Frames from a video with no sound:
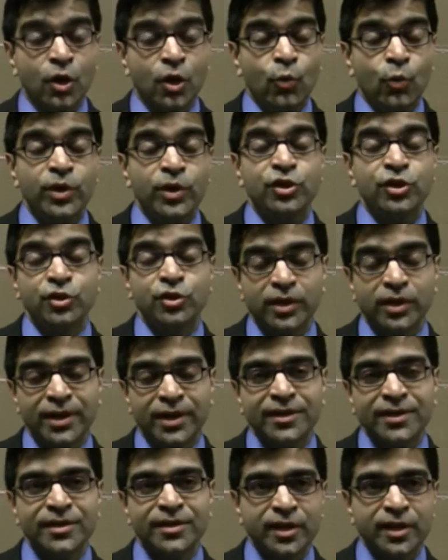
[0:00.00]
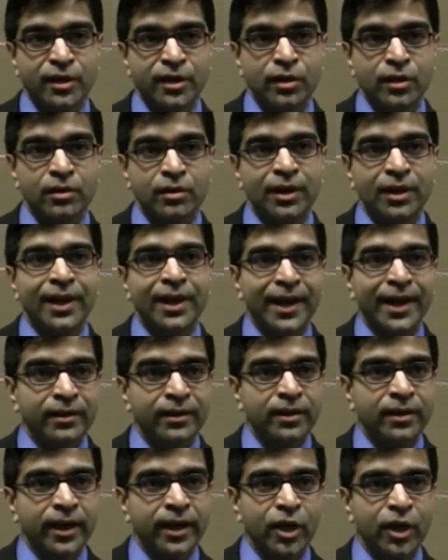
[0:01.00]
we should consider
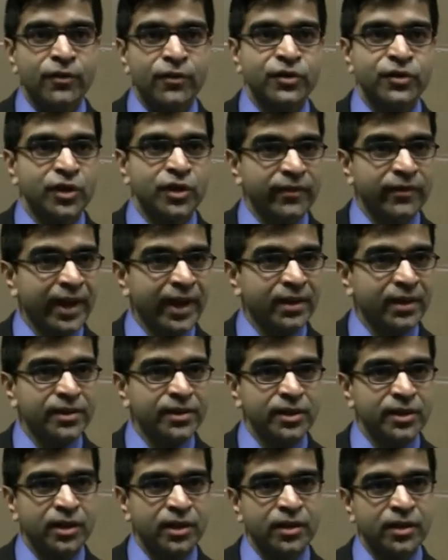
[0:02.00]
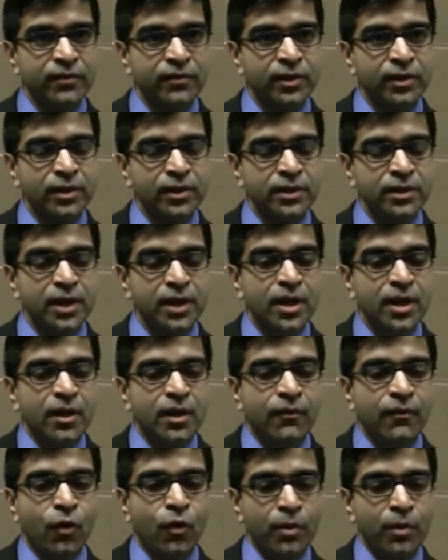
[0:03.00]
lengthening of surveillance intervals
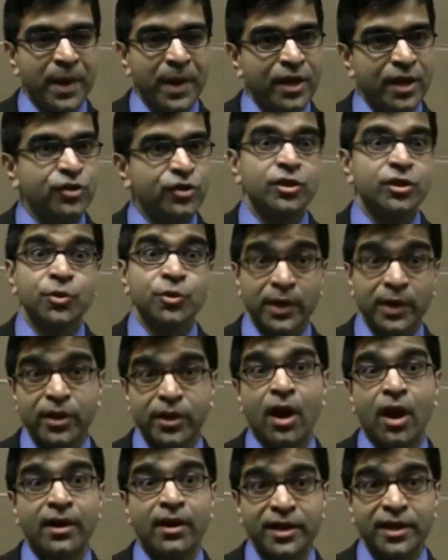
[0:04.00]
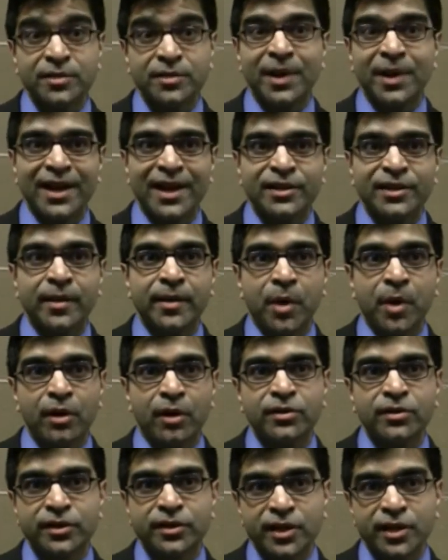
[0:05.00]
for patients with non-dysplastic
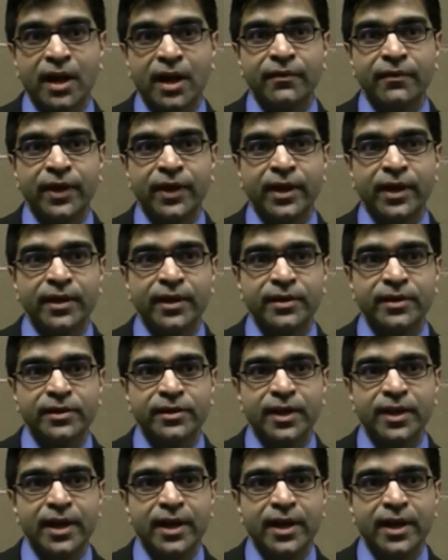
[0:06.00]
Barrett's esophagus.